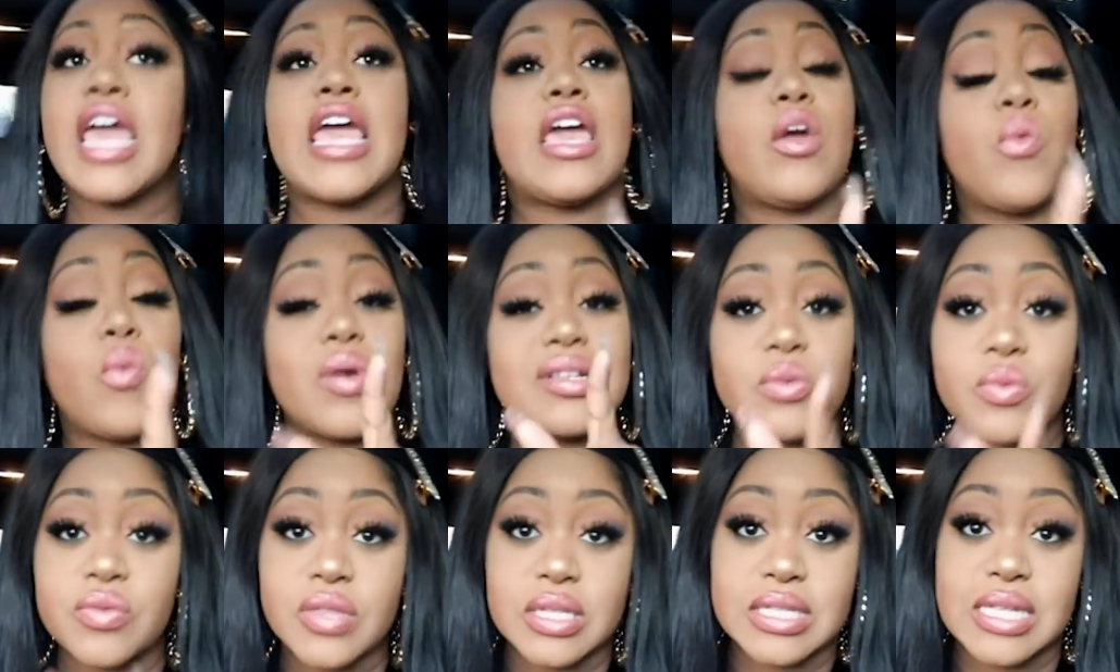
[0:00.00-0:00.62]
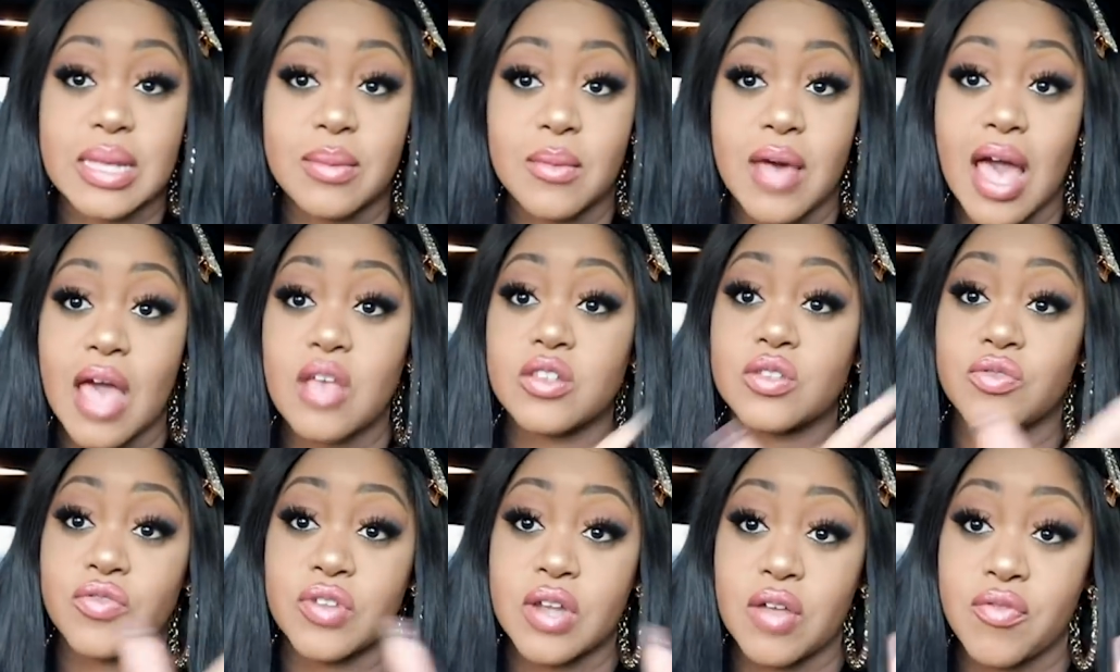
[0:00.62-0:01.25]
It wasn't with the same guy, it
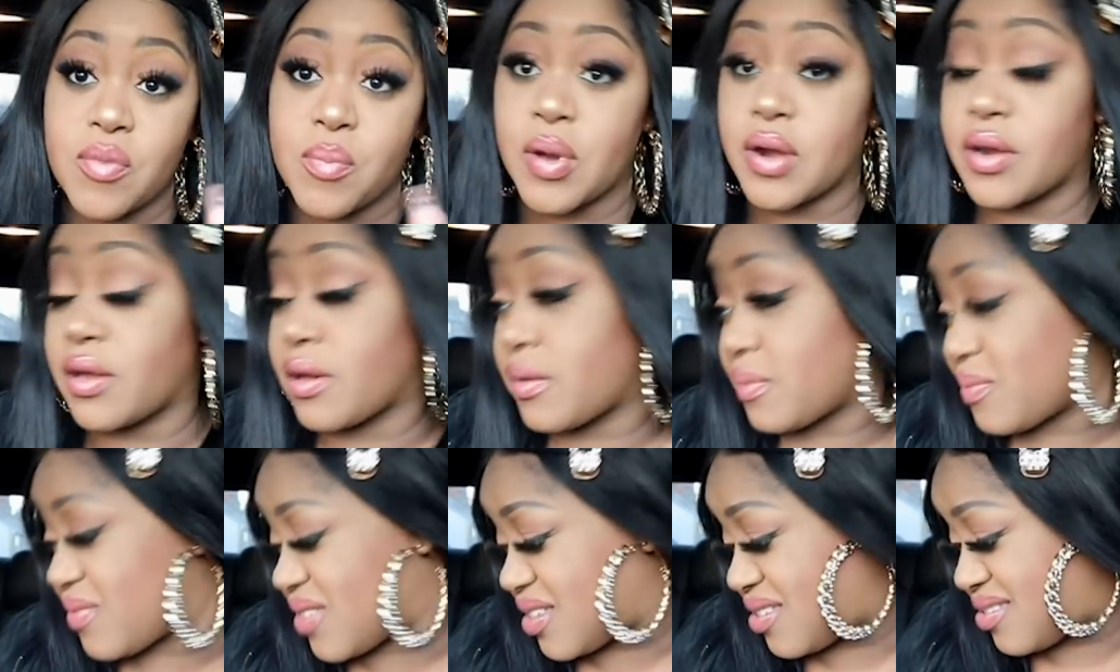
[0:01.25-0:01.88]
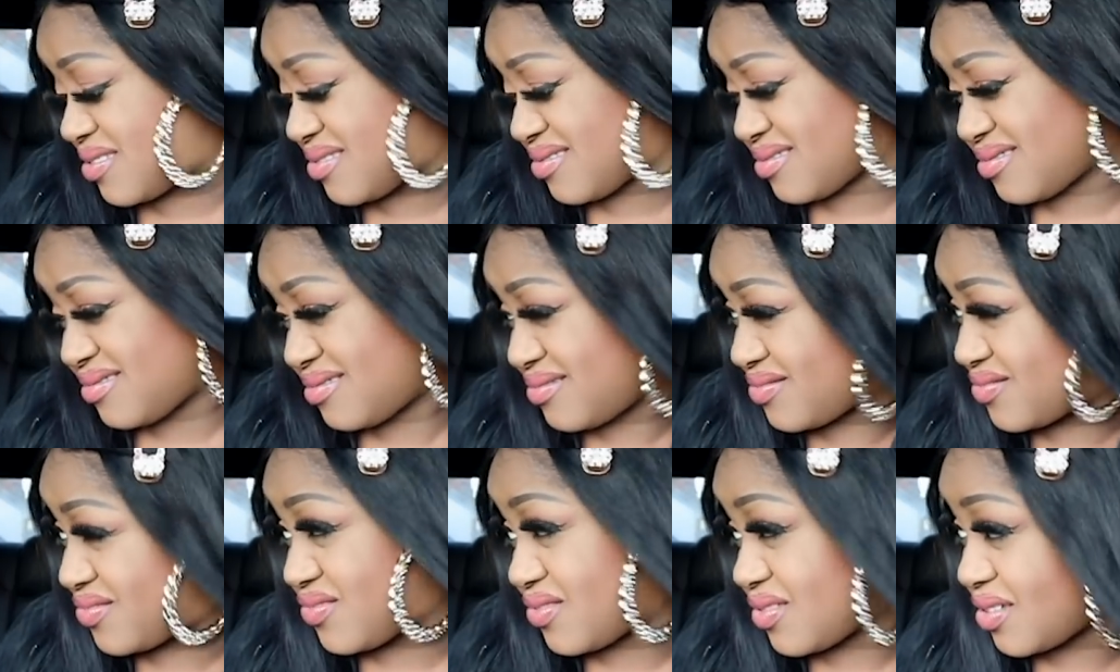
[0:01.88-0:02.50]
was with another brother.
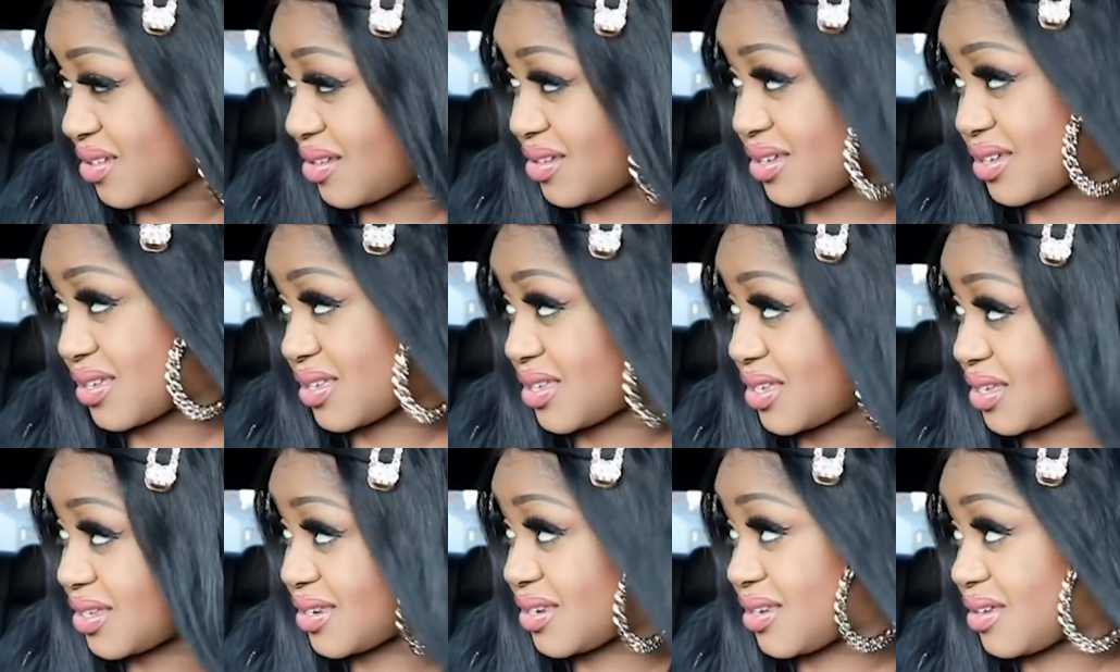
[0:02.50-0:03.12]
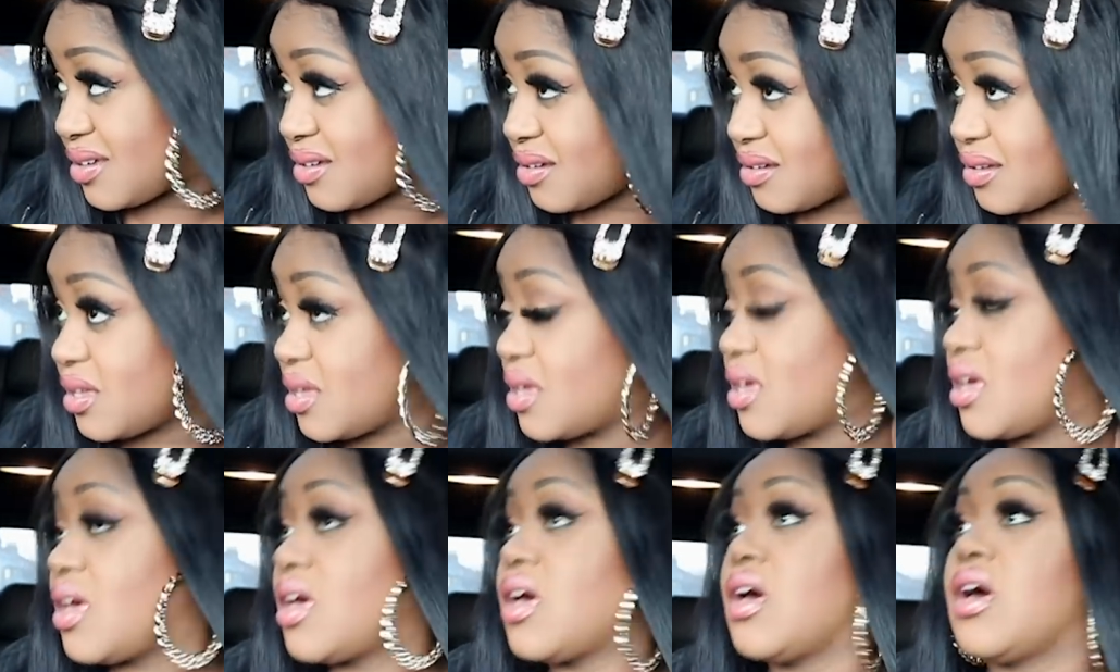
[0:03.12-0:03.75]
Fucking hell.
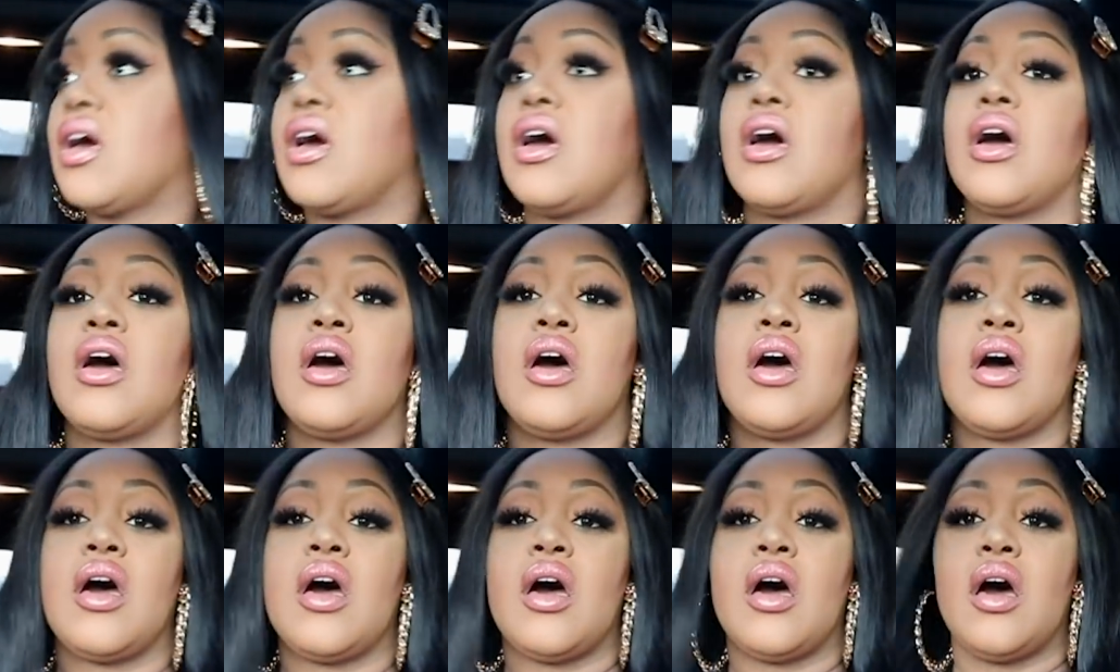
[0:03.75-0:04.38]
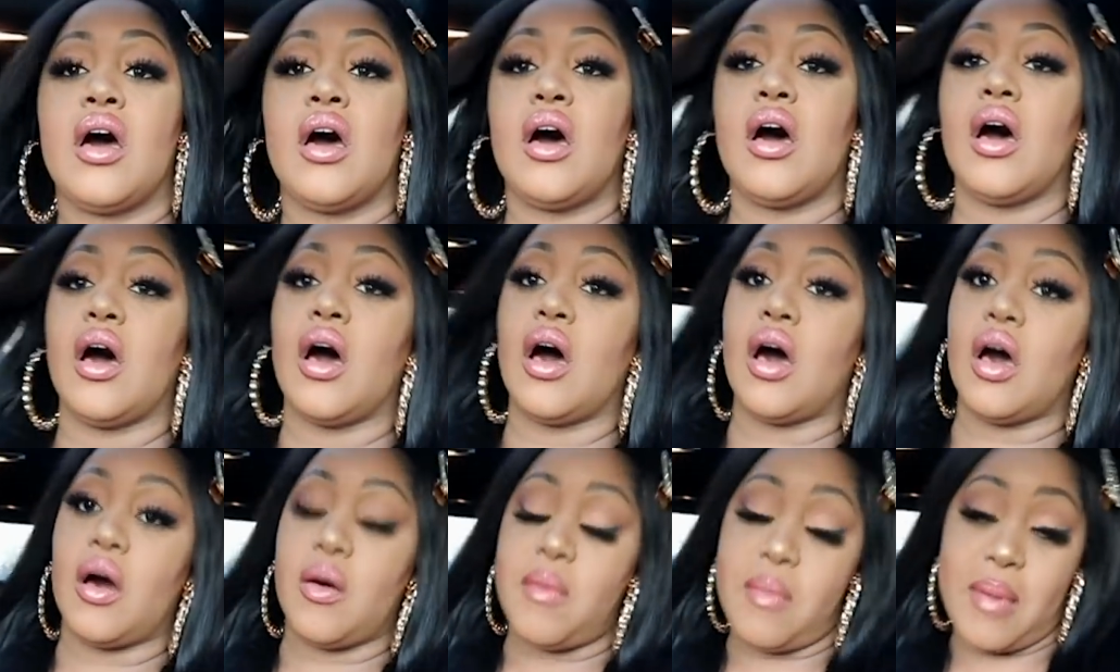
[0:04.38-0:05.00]

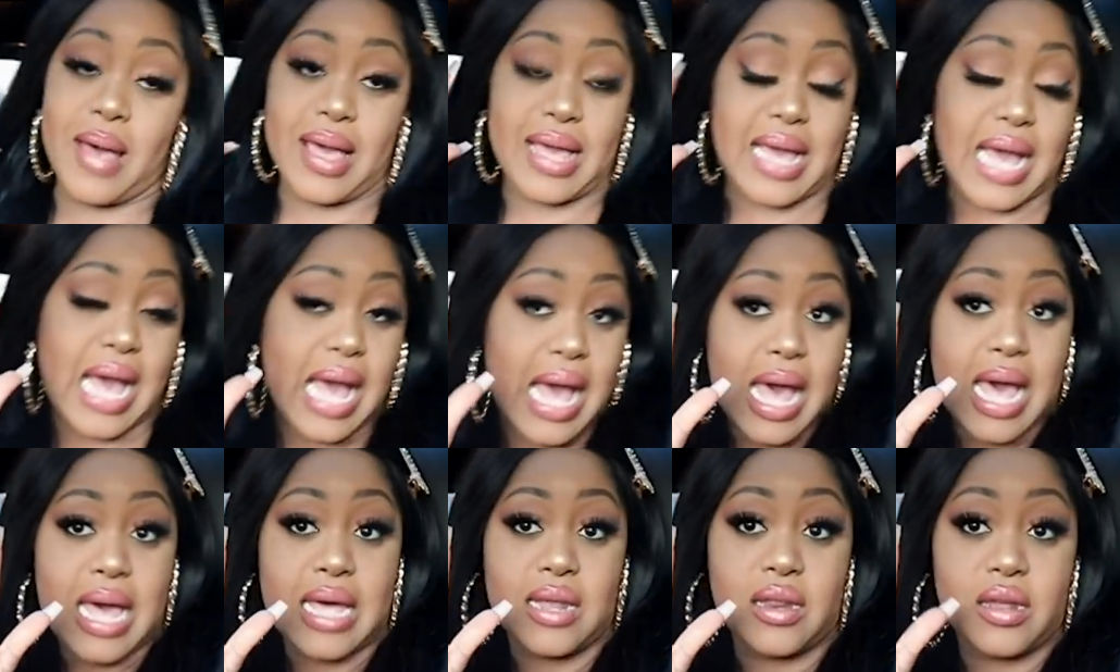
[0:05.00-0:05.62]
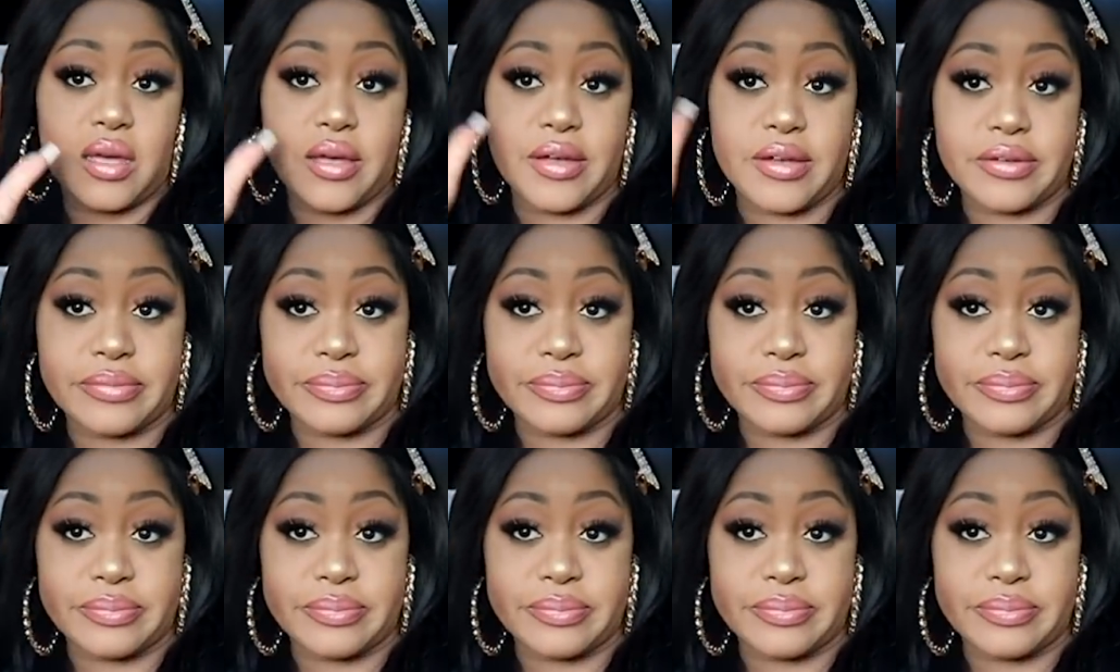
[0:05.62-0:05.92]
Oh my God.